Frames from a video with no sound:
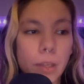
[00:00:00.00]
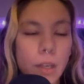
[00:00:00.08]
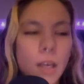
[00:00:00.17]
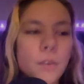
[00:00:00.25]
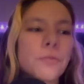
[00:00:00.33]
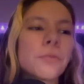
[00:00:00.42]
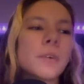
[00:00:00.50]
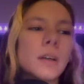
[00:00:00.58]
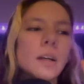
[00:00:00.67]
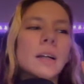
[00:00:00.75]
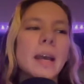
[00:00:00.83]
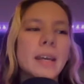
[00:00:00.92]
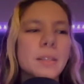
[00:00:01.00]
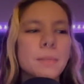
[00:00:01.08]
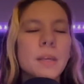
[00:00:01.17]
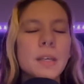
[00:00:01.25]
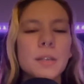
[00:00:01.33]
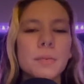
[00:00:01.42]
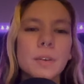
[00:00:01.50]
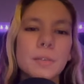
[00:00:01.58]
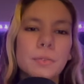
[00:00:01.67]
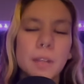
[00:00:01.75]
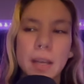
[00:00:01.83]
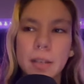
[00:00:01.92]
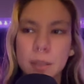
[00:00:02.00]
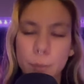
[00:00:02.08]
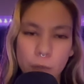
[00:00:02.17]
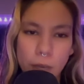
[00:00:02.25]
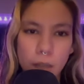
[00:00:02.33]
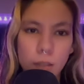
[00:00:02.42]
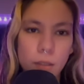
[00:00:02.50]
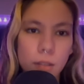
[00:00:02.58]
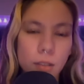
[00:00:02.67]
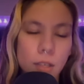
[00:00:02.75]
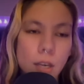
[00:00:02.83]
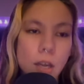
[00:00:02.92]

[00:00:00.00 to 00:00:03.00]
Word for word: if S P is with like someone else,